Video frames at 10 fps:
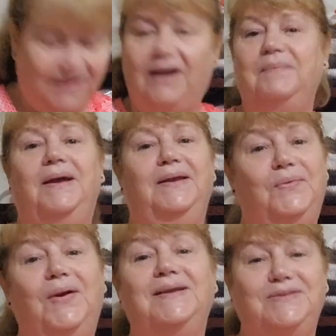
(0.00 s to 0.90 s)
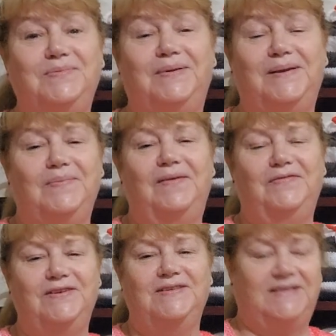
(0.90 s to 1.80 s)
I made it way too big. My
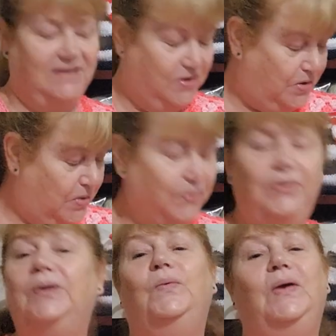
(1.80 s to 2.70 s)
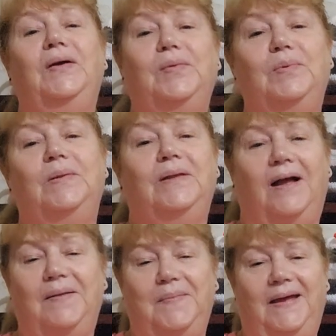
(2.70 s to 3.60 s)
first real wearable
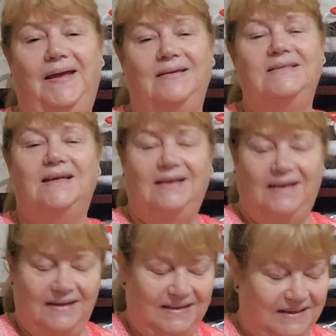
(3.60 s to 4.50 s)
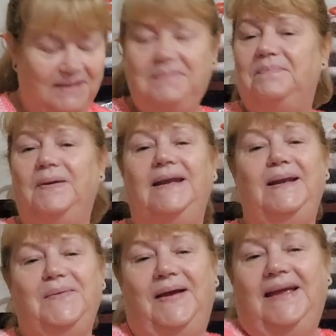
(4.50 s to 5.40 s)
I made. But
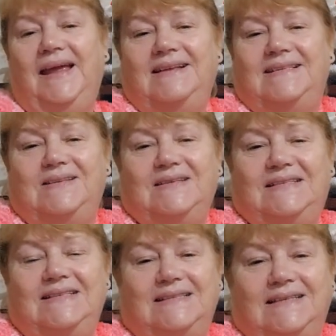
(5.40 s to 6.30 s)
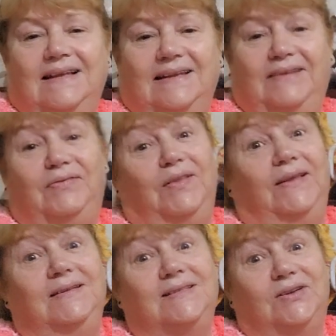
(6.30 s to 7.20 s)
anyway, it's nice and snuggly for
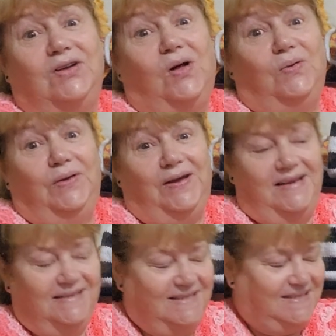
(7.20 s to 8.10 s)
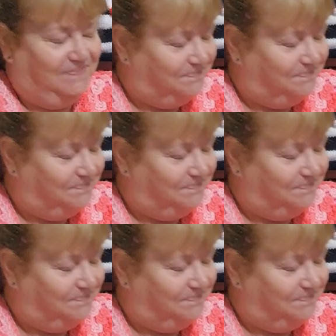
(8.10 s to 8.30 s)
these cold nights.